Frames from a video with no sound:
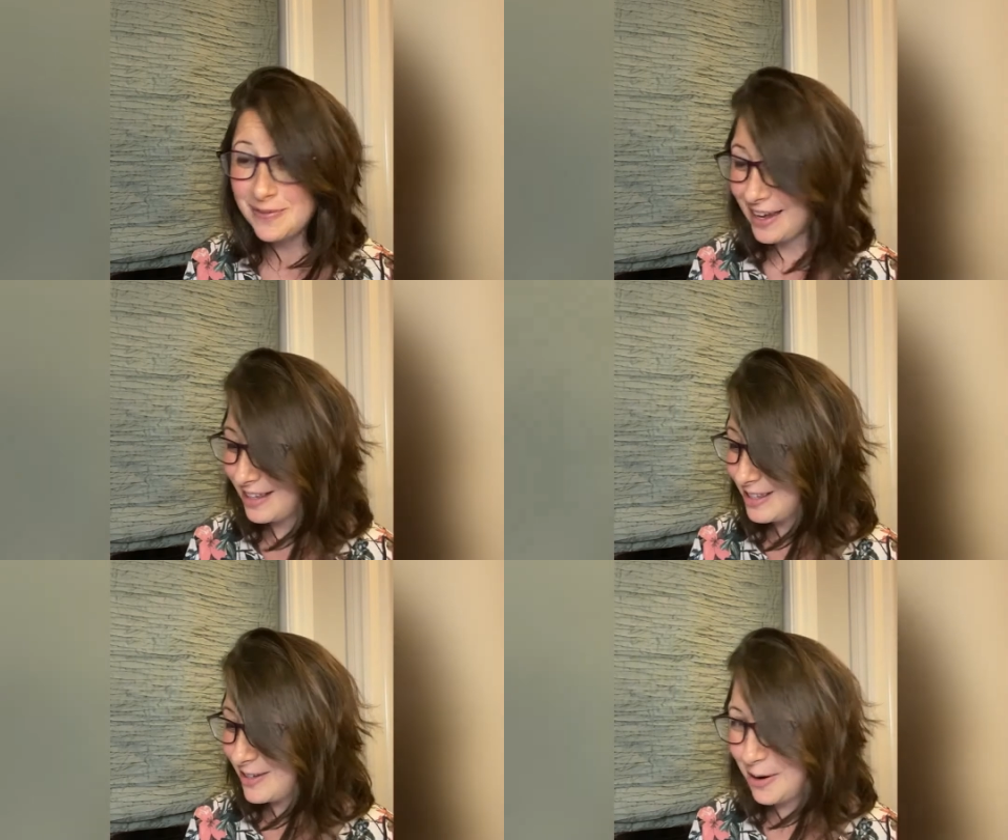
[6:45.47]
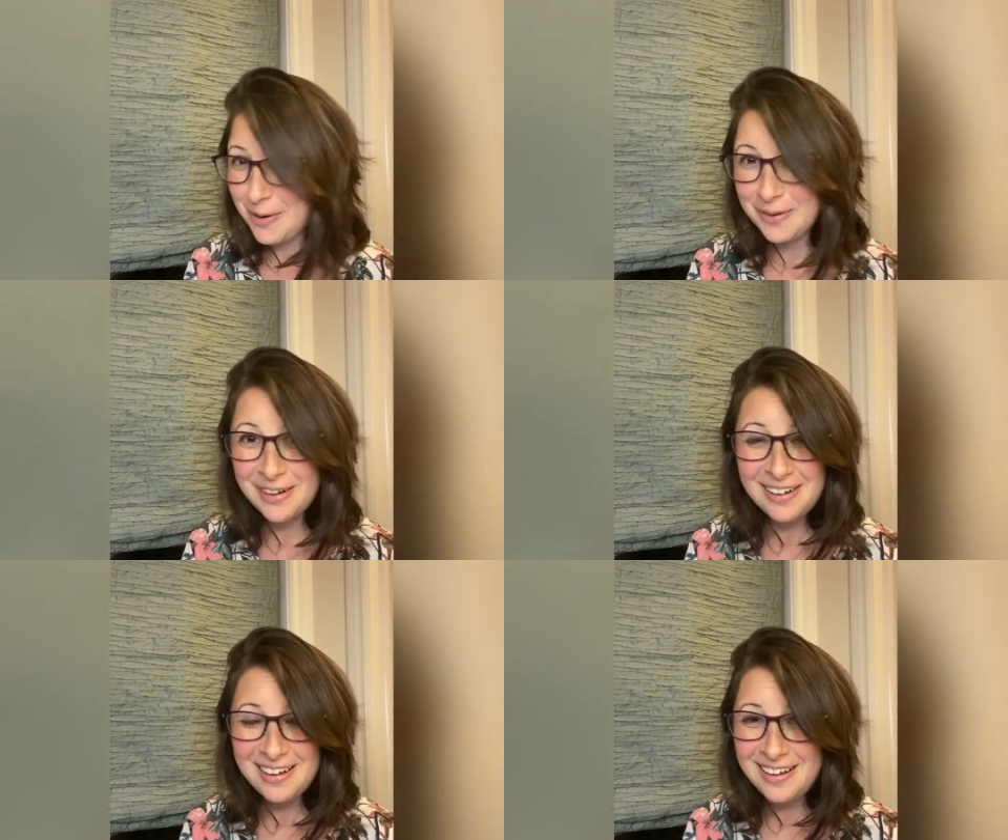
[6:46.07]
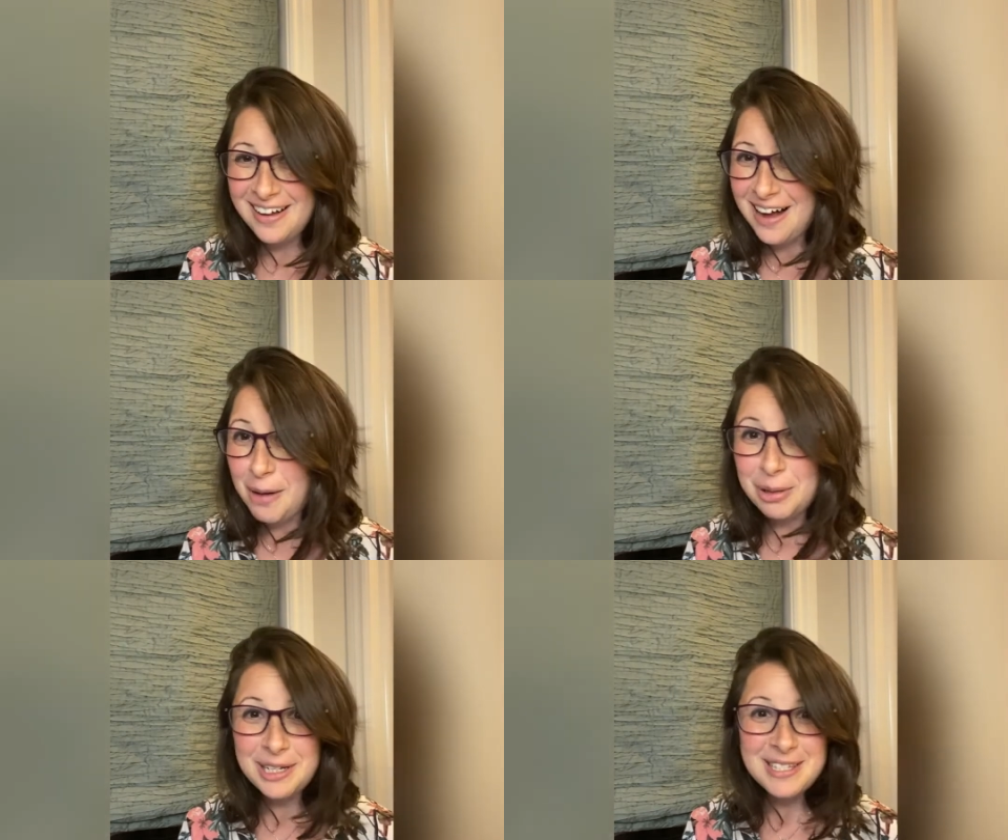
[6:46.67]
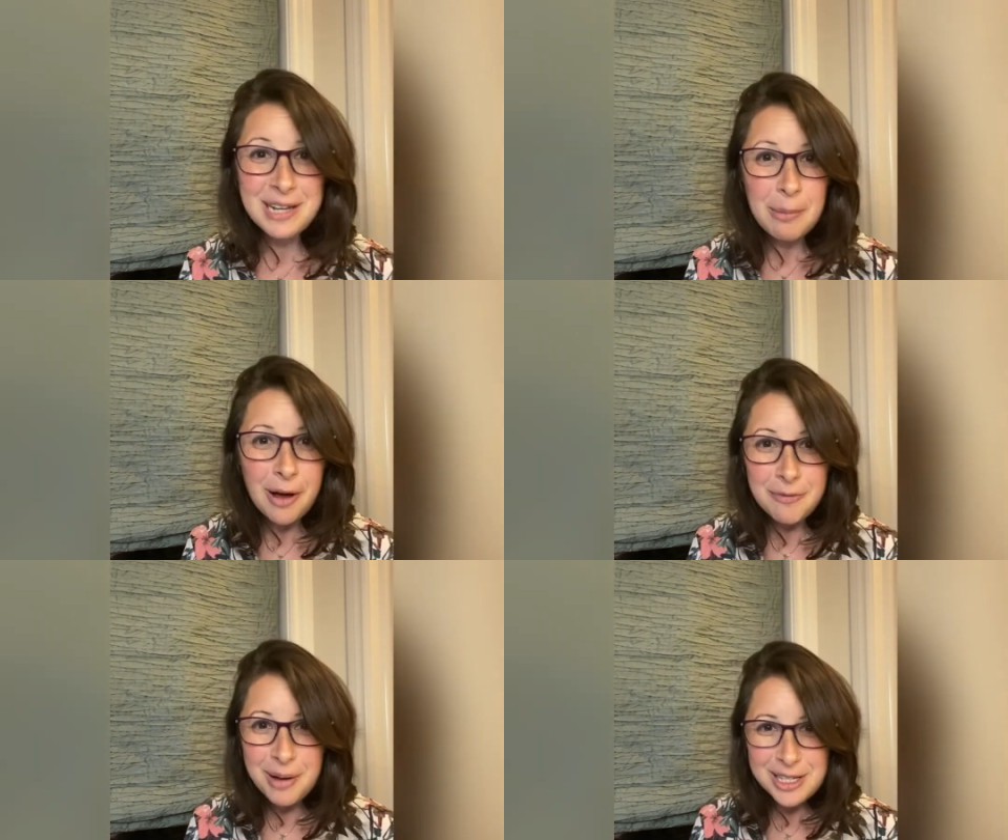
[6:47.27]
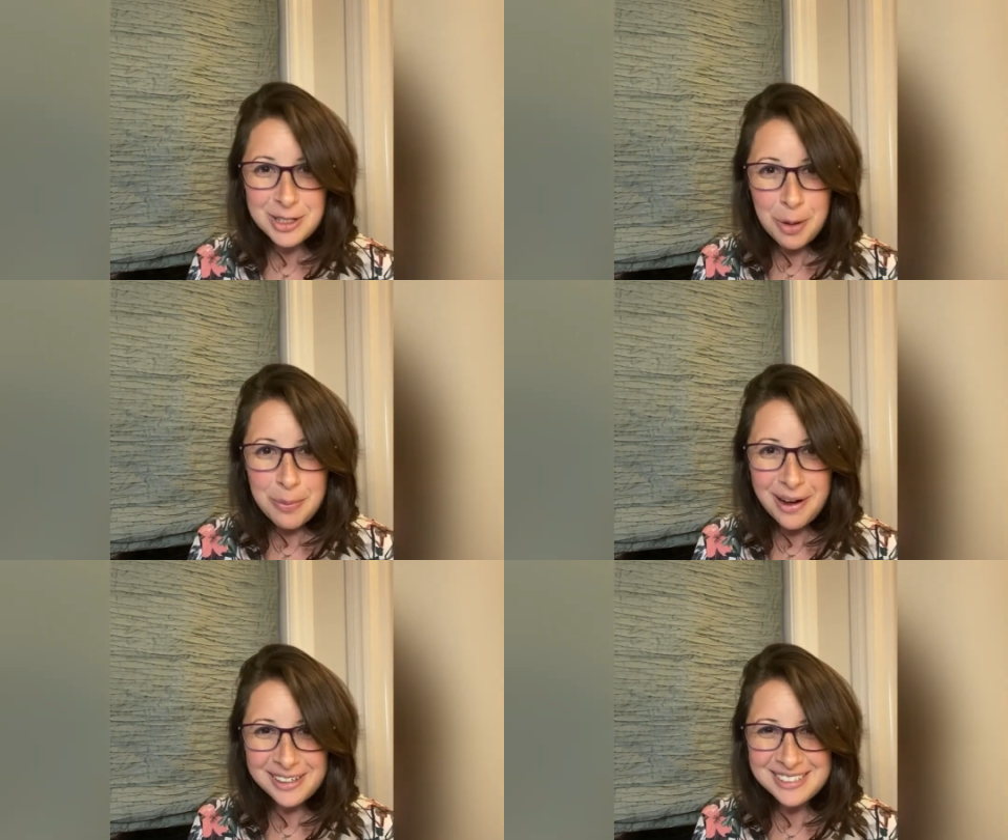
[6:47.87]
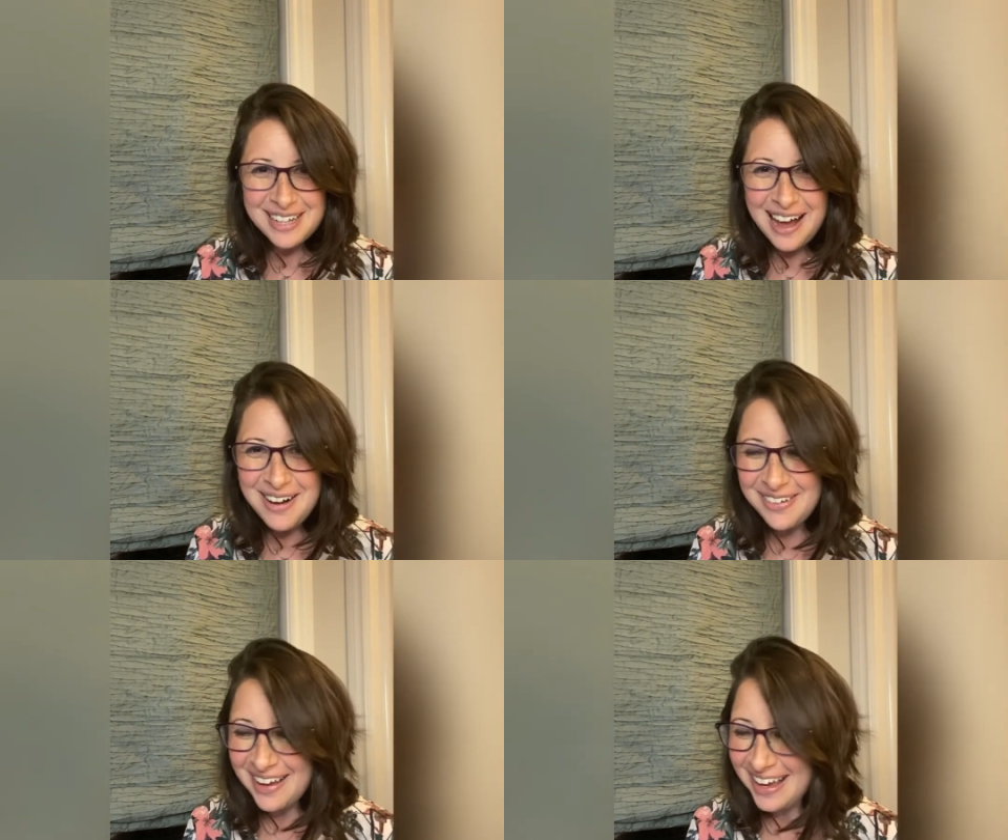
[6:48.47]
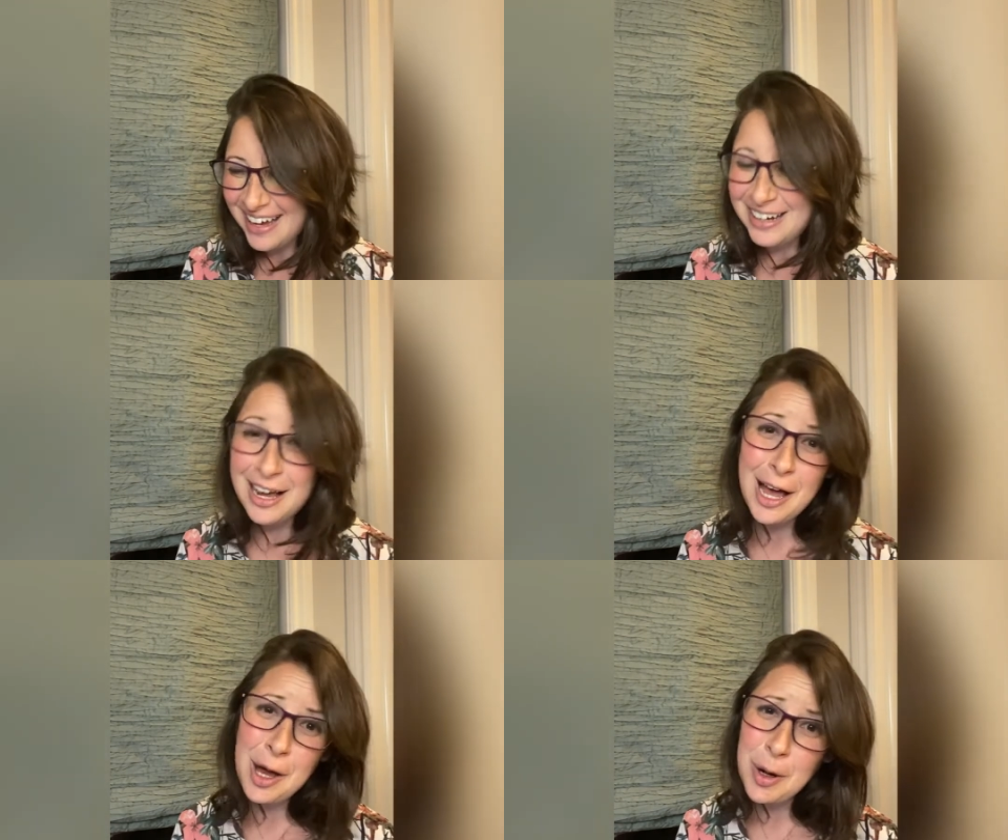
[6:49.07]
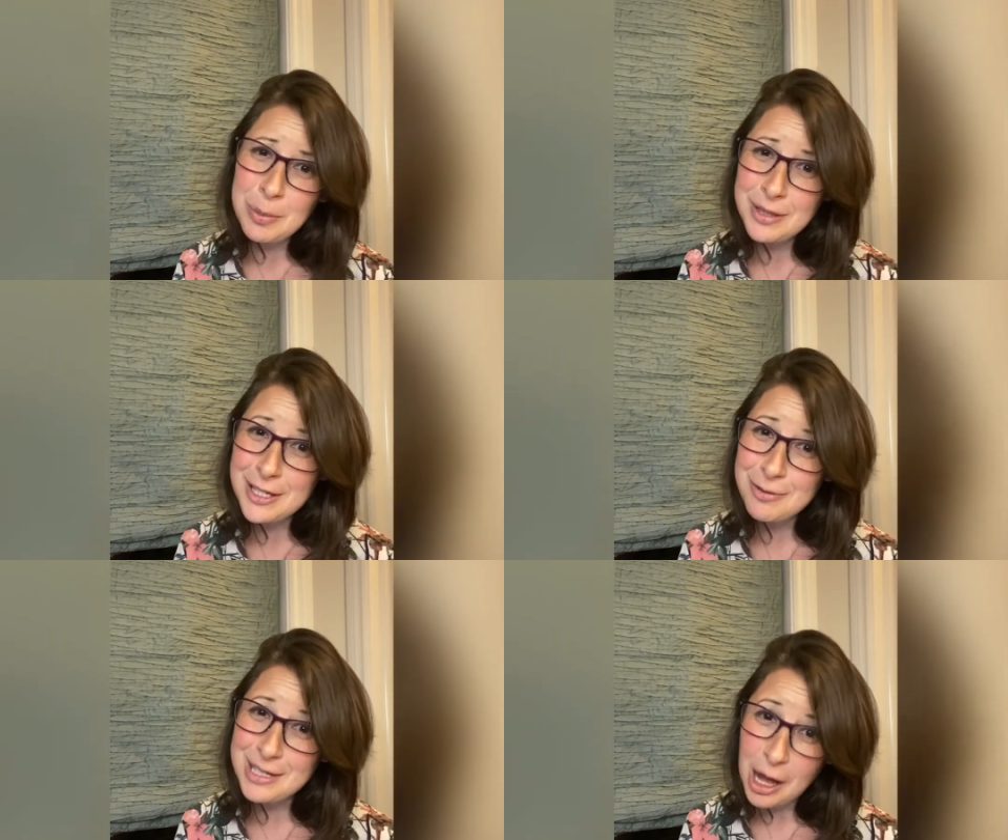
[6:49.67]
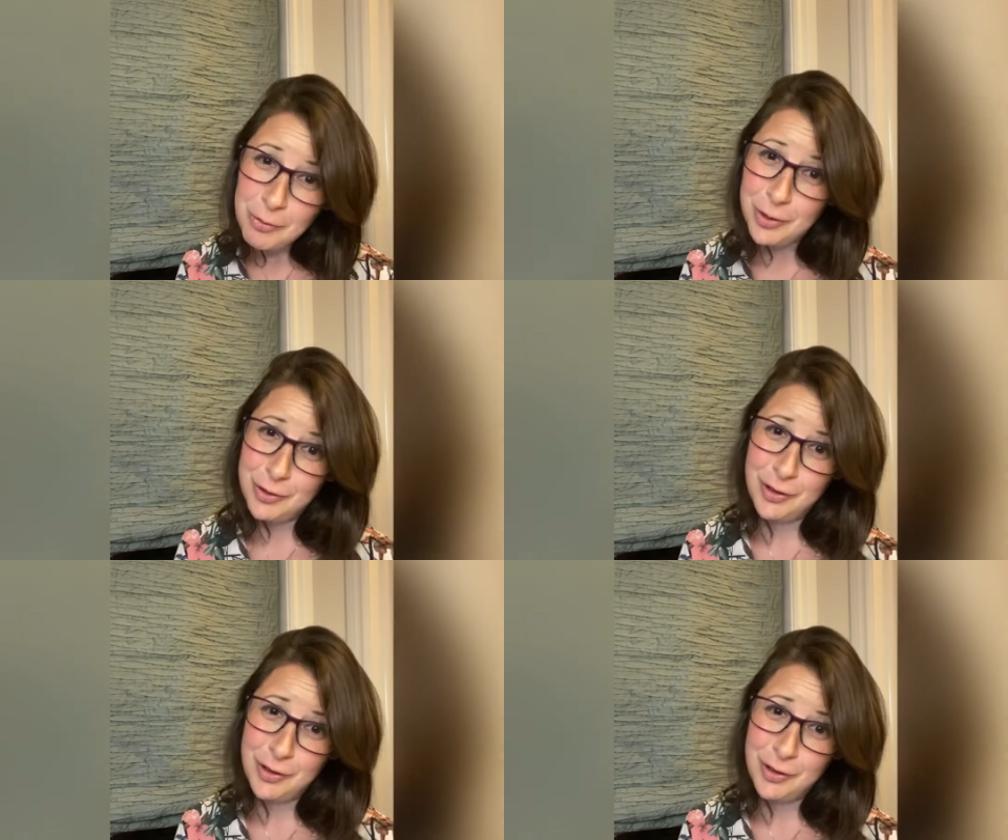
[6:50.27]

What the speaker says: And so I'm going to step off my soapbox now, and I hope this was helpful for